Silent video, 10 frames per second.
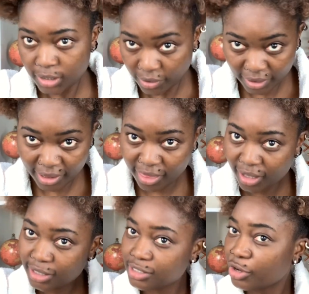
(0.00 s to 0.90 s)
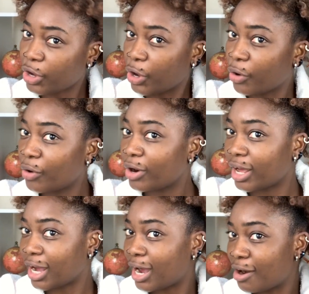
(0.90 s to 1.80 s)
So this thing is a good
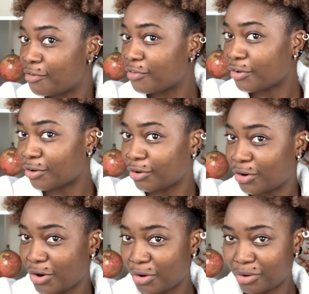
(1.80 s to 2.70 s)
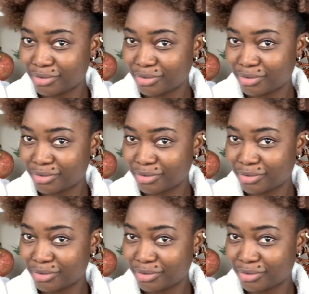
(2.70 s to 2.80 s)
afro,